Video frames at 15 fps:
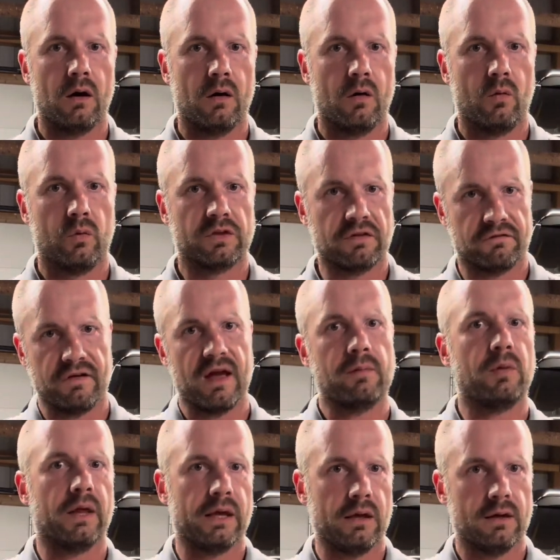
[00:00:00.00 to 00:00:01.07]
with the
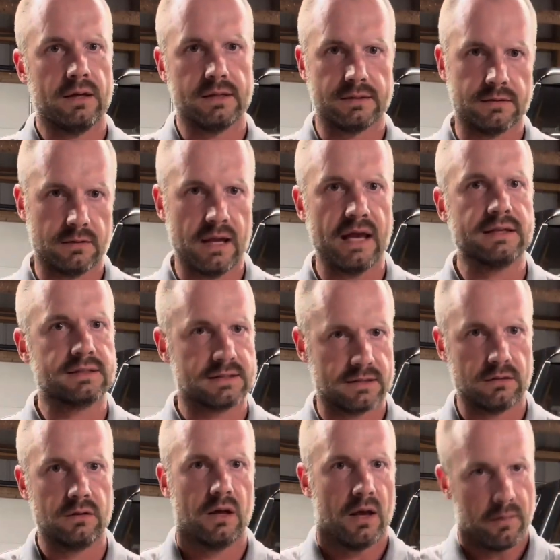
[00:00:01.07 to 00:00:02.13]
family and
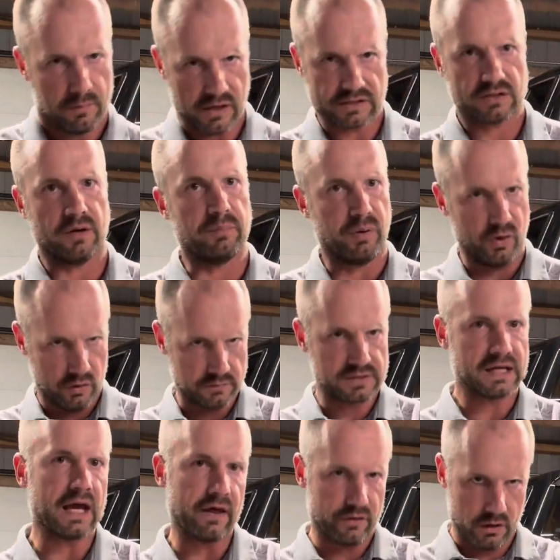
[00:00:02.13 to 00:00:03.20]
basically pull them
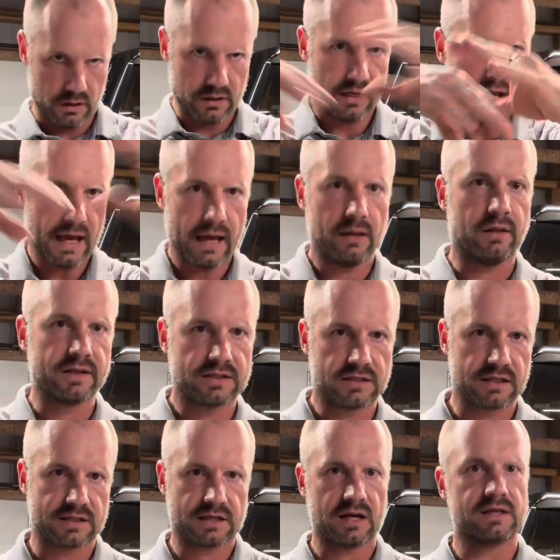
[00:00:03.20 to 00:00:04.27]
together and, hey, let's
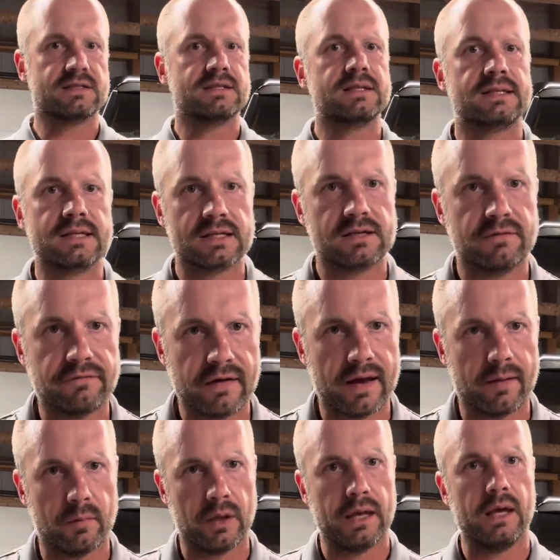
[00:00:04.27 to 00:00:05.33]
discuss this as a
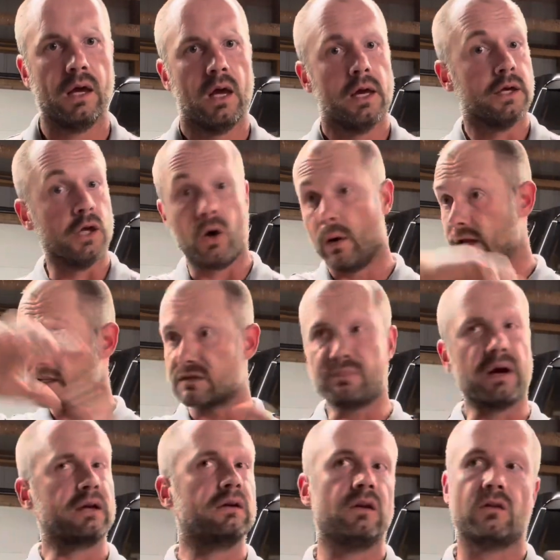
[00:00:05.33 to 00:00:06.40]
family. I
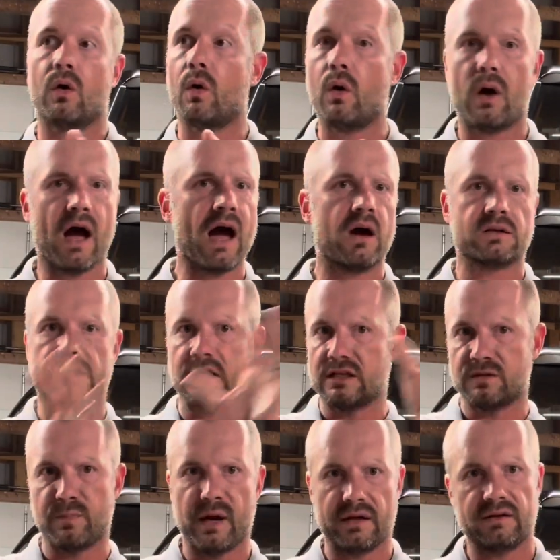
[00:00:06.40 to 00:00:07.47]
inspected the whole house. I
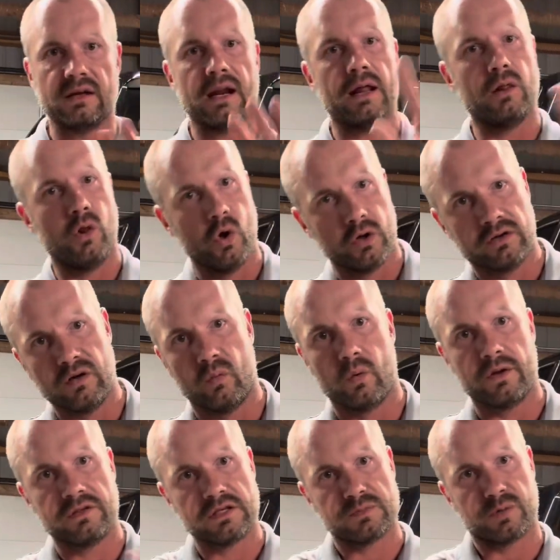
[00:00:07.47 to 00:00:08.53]
looked at what
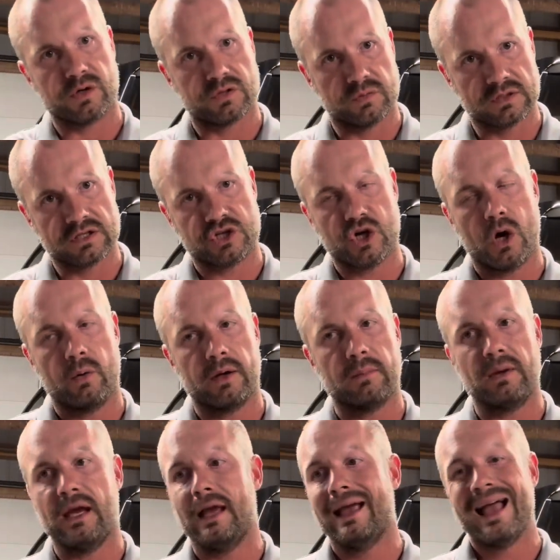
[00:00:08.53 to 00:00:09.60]
this person was showing
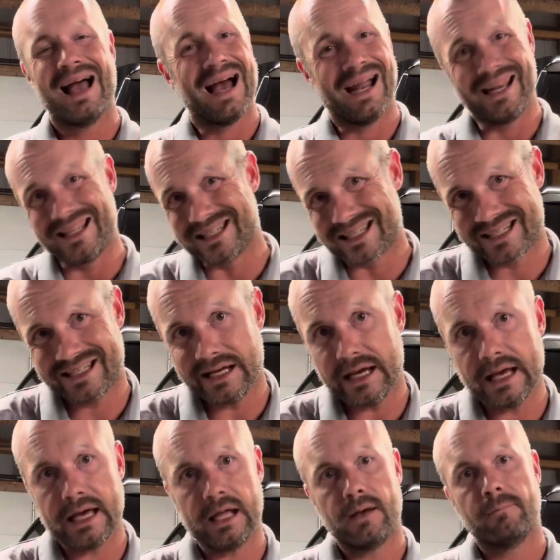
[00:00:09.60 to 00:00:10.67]
me. I didn't see
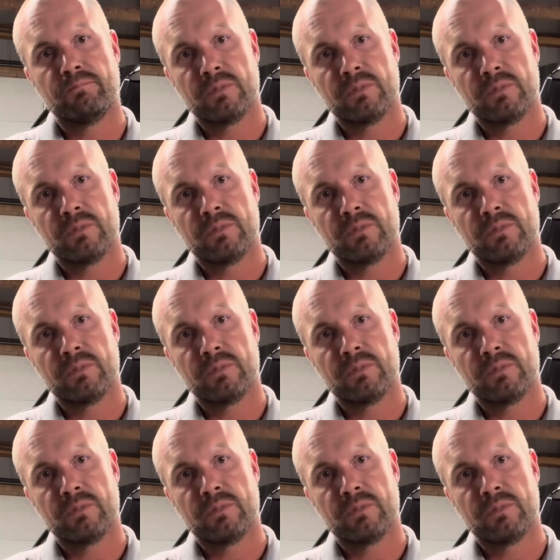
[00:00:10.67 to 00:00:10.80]
it,